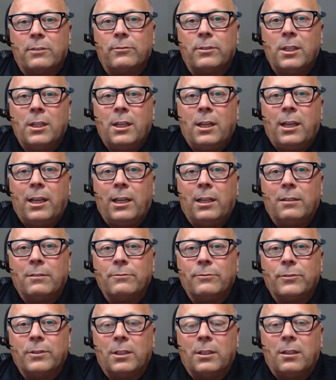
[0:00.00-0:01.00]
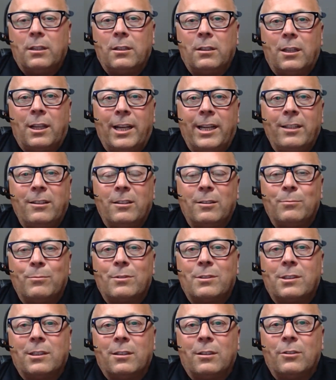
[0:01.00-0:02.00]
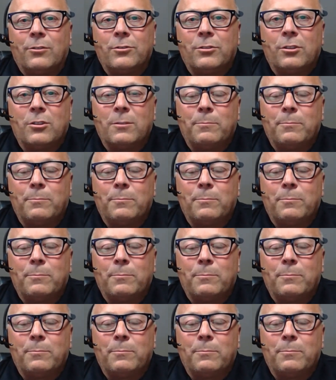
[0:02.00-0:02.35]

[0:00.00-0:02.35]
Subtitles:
have aligned themselves.